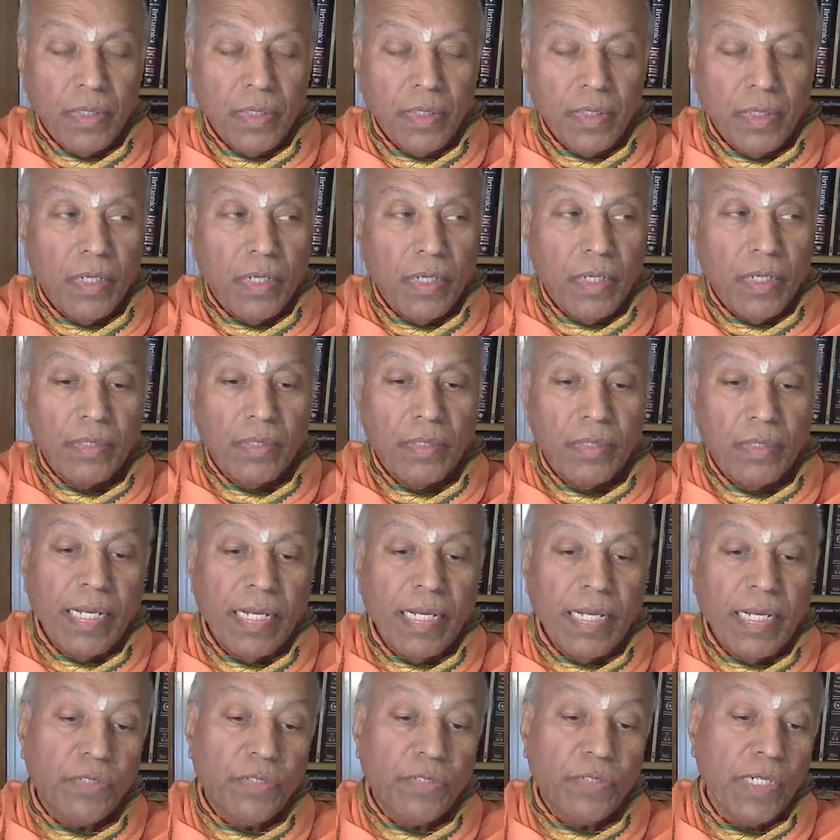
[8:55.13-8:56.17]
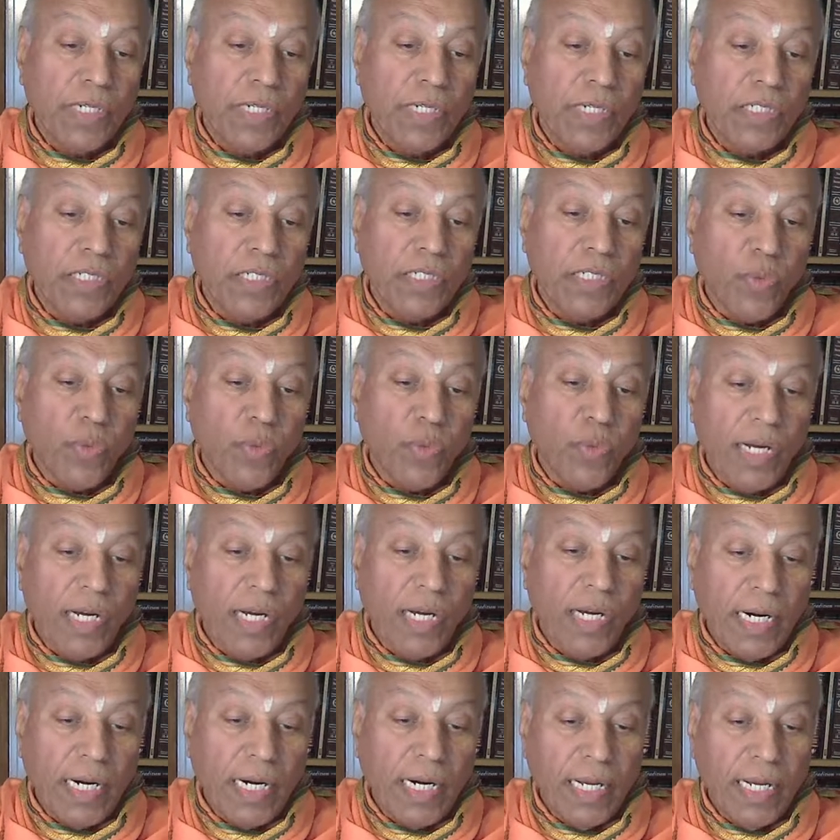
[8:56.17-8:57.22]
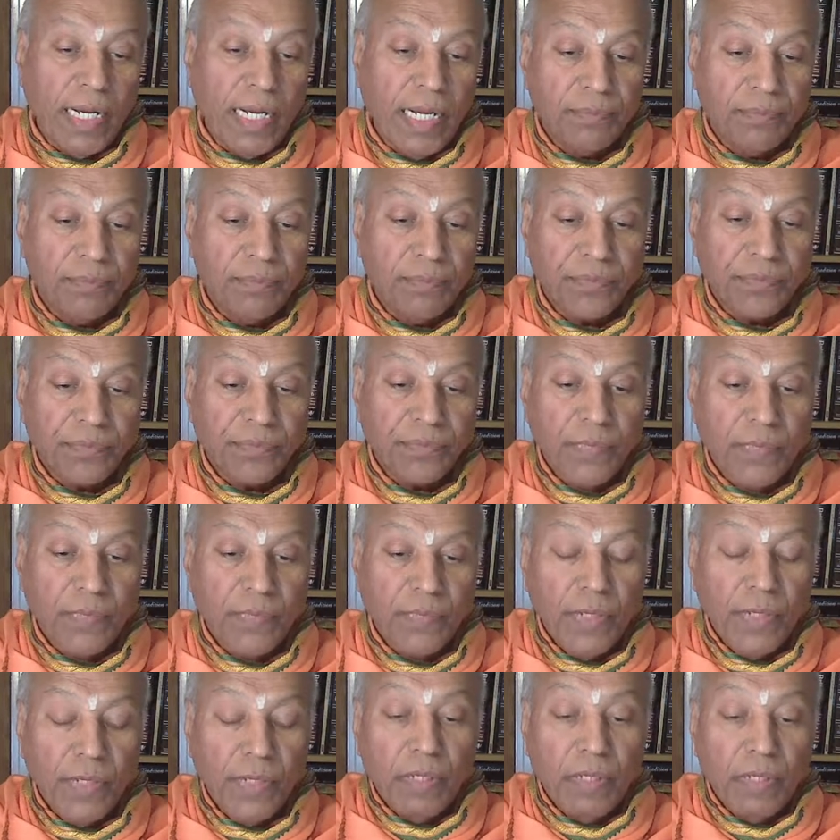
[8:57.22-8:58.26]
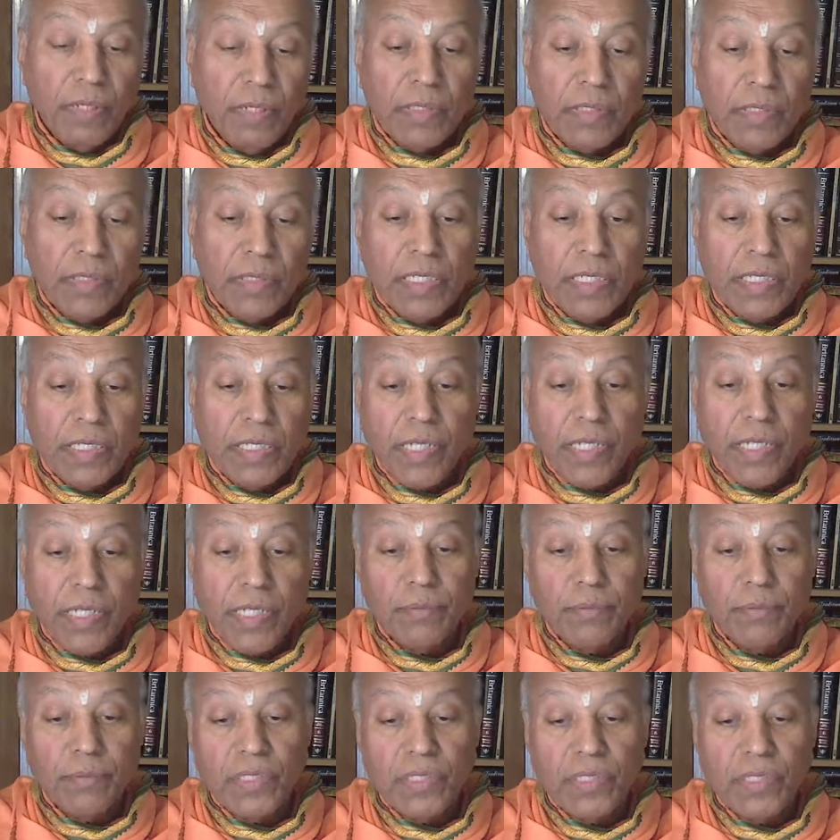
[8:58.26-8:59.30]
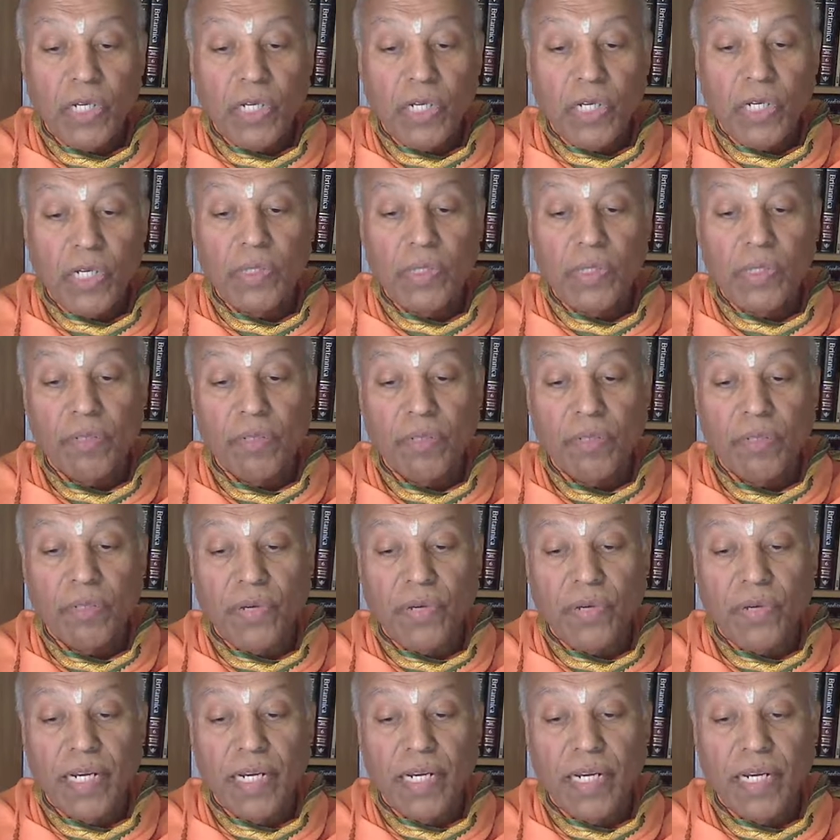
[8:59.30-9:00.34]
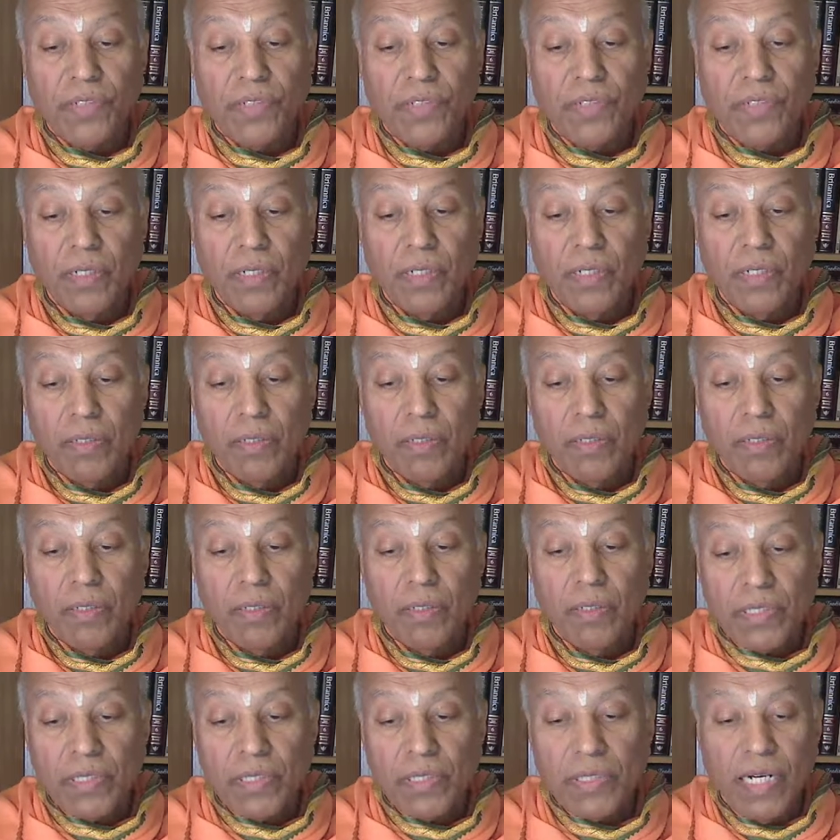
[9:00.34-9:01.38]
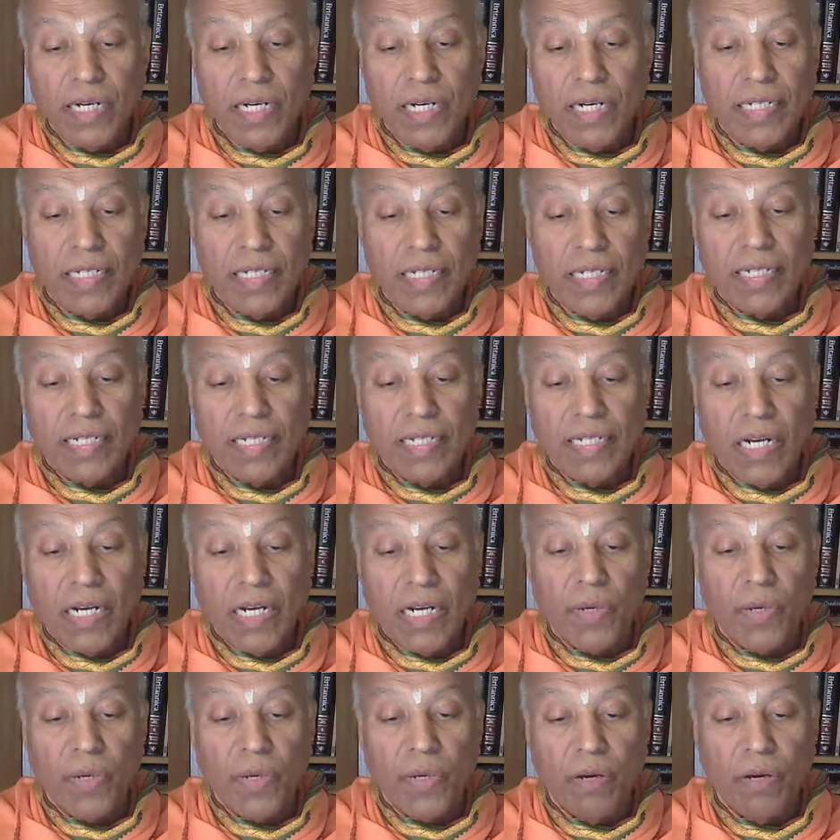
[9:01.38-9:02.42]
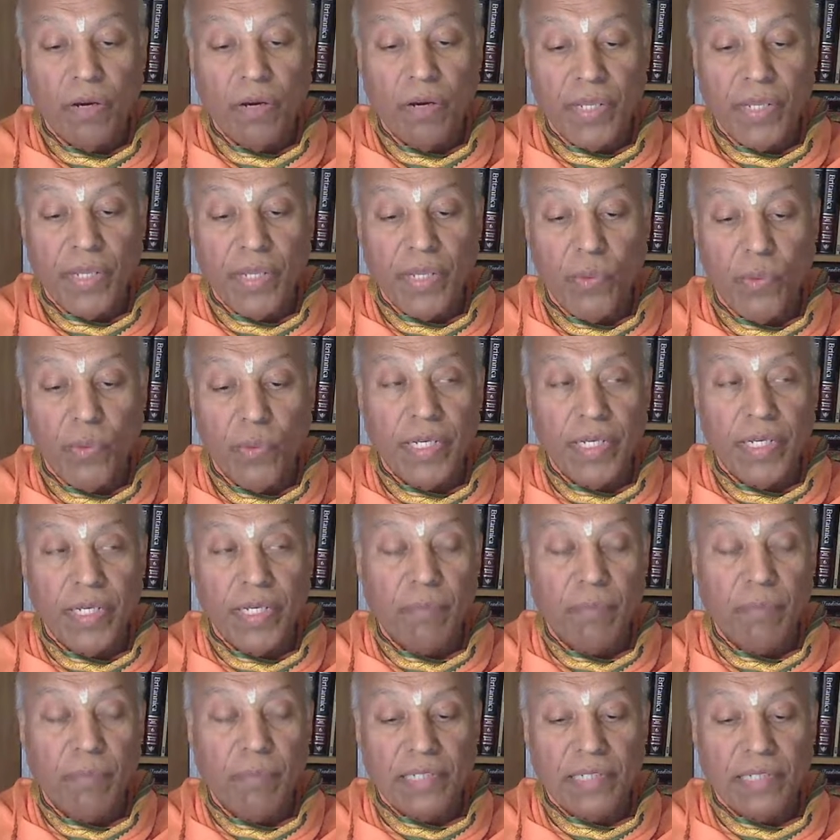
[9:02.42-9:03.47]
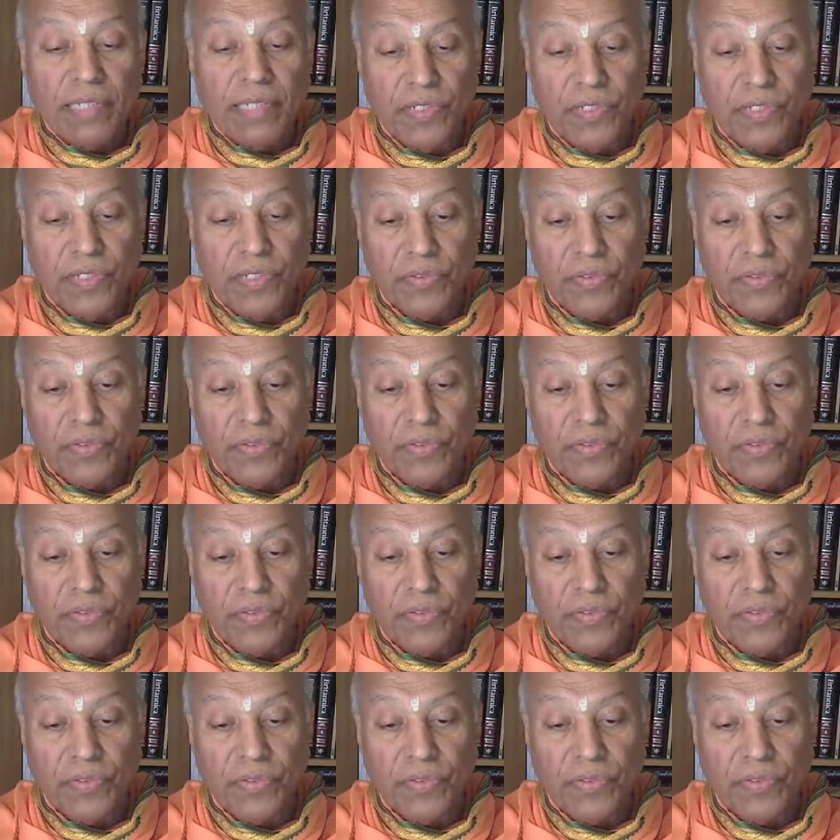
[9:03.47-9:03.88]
The next one is a Swarga Kanda, which describes the sequence of creation first and then the glory of the holy places,